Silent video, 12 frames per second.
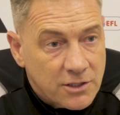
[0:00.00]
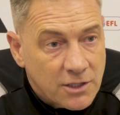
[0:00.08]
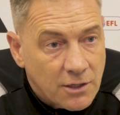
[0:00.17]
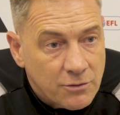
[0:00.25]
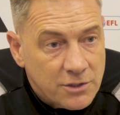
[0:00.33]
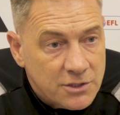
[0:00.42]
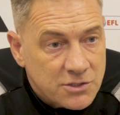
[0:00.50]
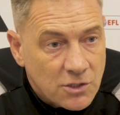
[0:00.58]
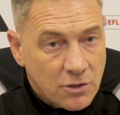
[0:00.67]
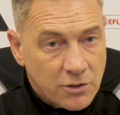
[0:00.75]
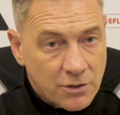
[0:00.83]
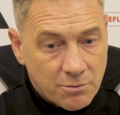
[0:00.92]
You know, you
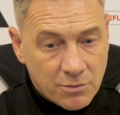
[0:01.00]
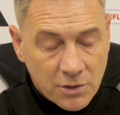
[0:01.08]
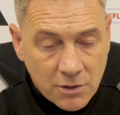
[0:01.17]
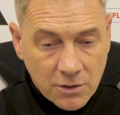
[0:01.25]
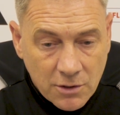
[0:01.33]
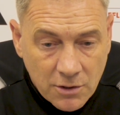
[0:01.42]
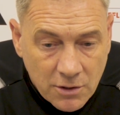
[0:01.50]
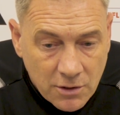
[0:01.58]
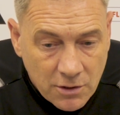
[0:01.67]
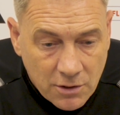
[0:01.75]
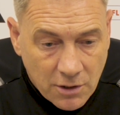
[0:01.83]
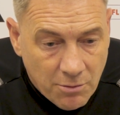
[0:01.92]
saw them.
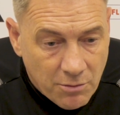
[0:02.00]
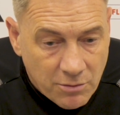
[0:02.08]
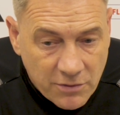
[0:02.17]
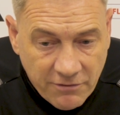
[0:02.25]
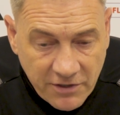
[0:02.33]
They've